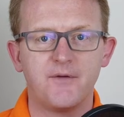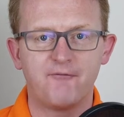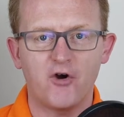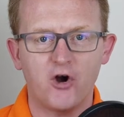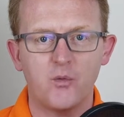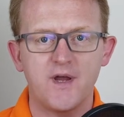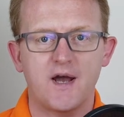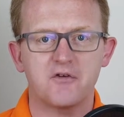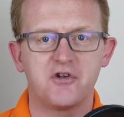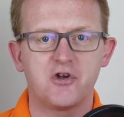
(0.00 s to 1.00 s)
Before
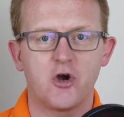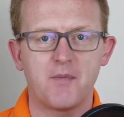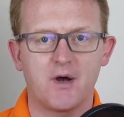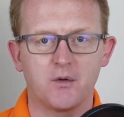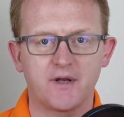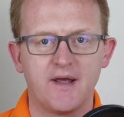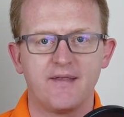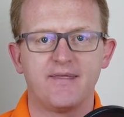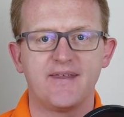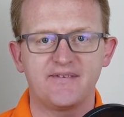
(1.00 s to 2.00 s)
we actually come out,
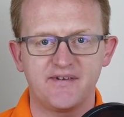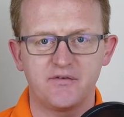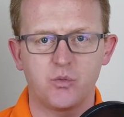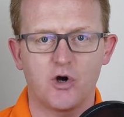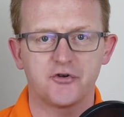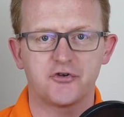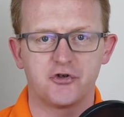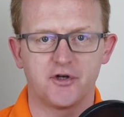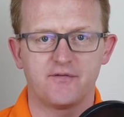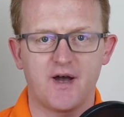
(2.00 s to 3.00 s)
this is what
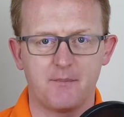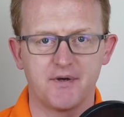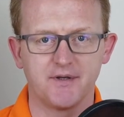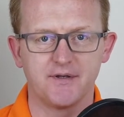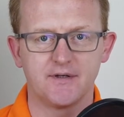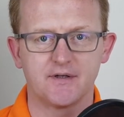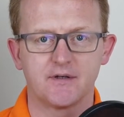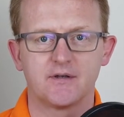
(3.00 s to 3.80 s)
should have happened.